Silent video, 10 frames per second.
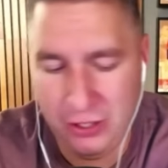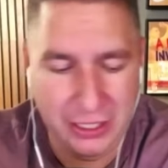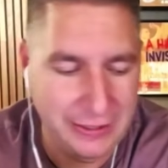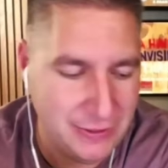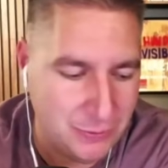you
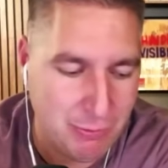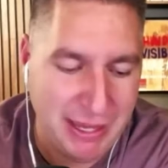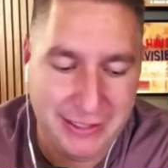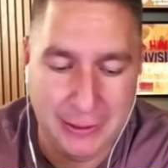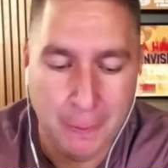need some
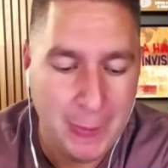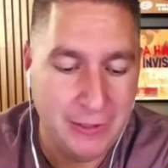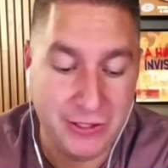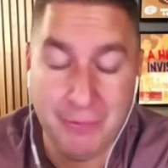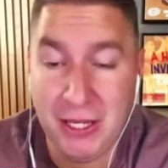spacing.
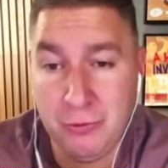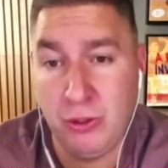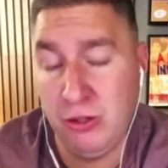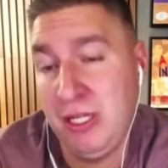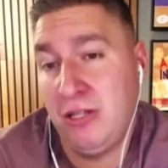Sometimes what
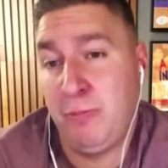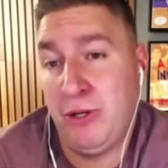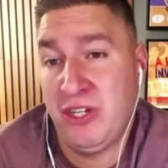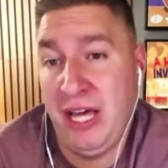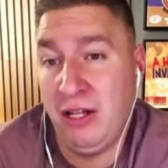you need is
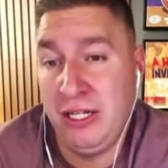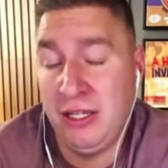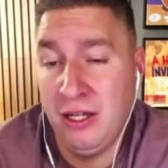personality.